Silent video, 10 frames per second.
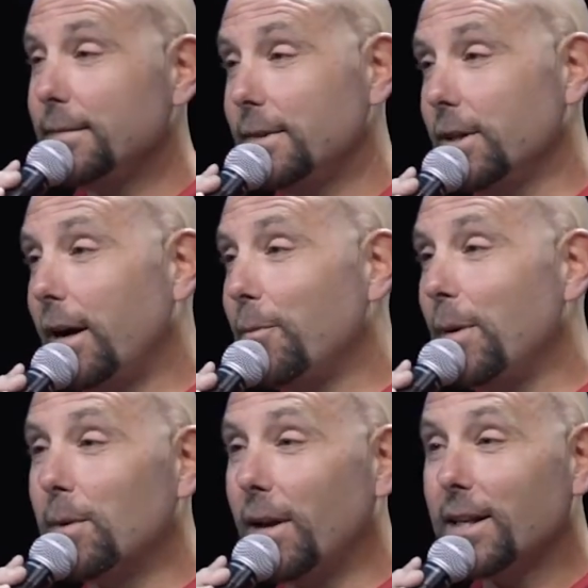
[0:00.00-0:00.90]
You know, I
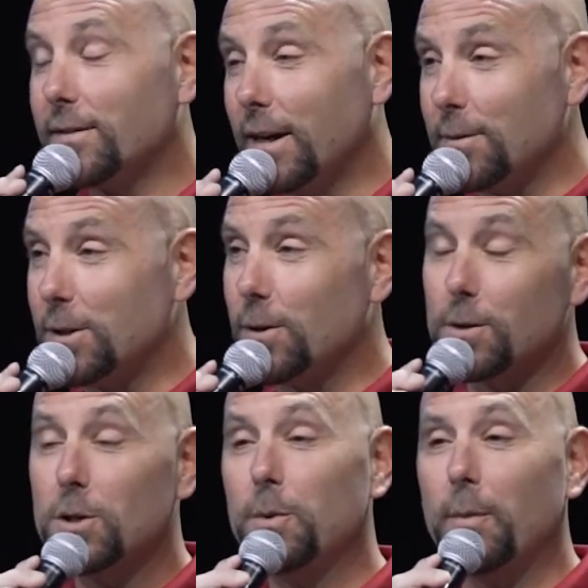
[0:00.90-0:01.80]
remember lots of times you go to
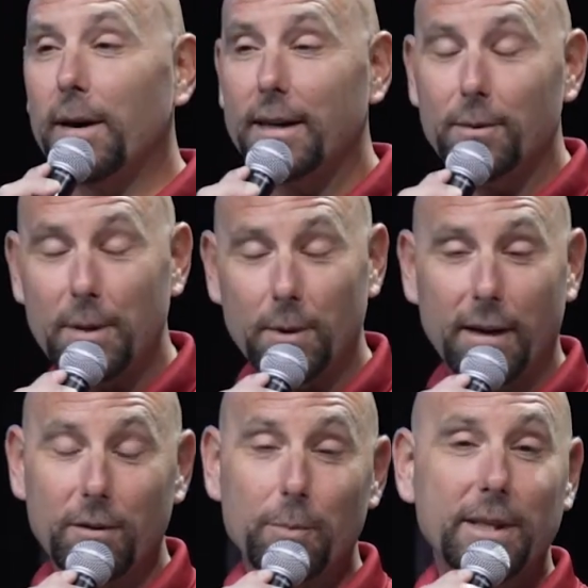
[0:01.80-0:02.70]
a supermarket and people
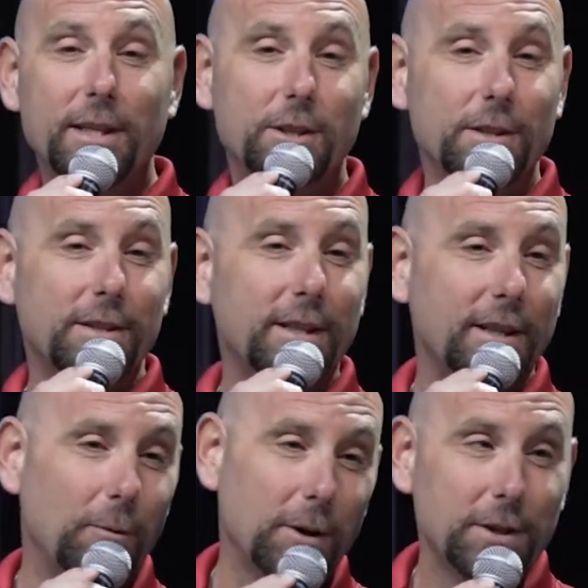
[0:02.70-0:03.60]
have the petitions that
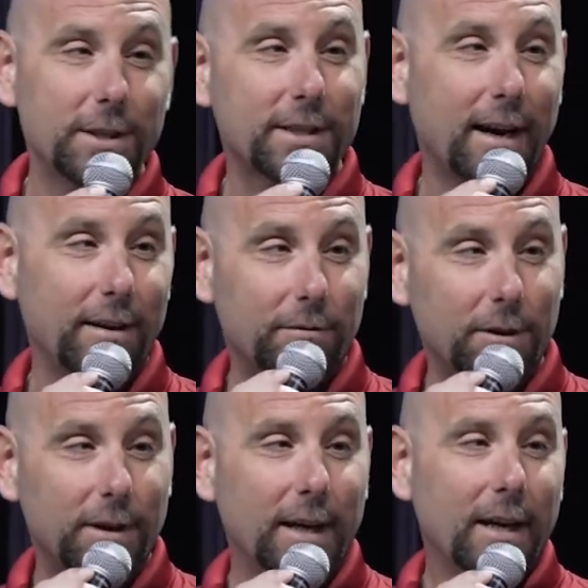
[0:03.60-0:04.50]
they want you to sign
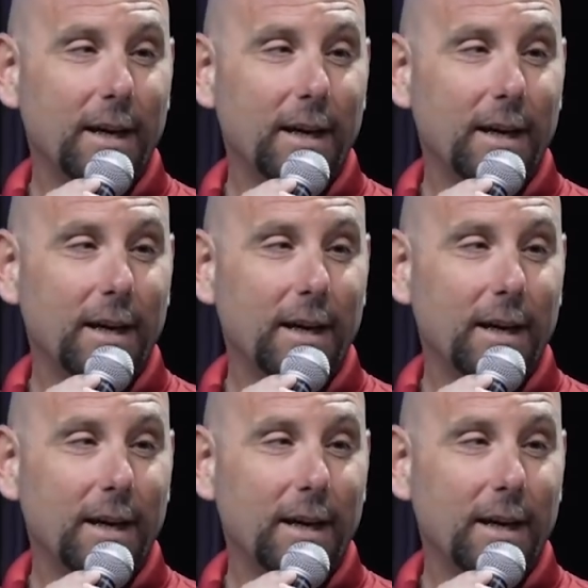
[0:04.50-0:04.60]
for